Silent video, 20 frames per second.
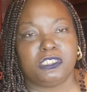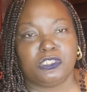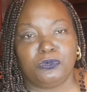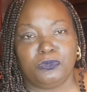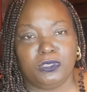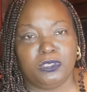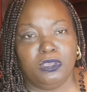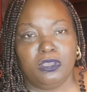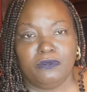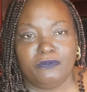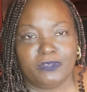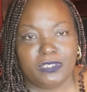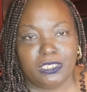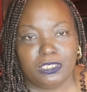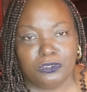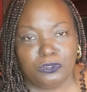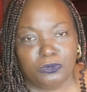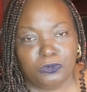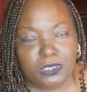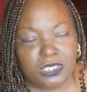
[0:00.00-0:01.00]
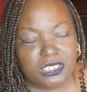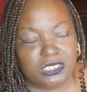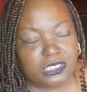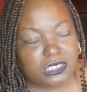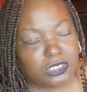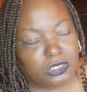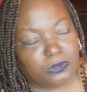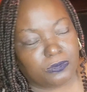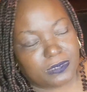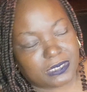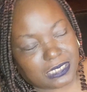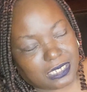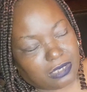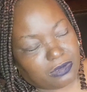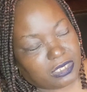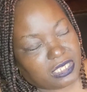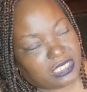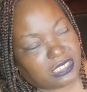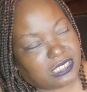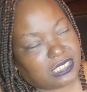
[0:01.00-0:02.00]
so we already knew he still was
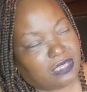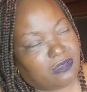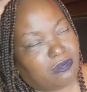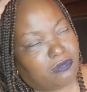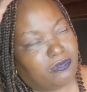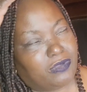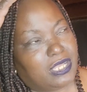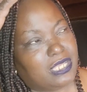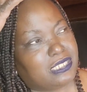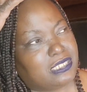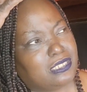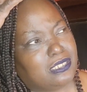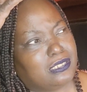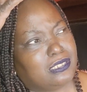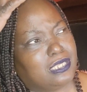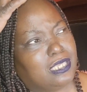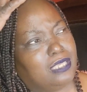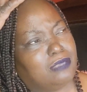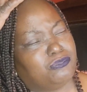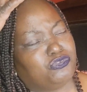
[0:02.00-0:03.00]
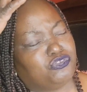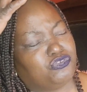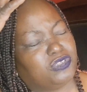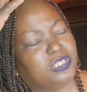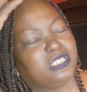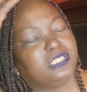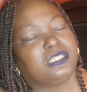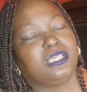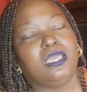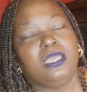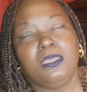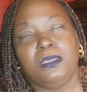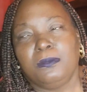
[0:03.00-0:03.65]
out here terrorizing the damn streets.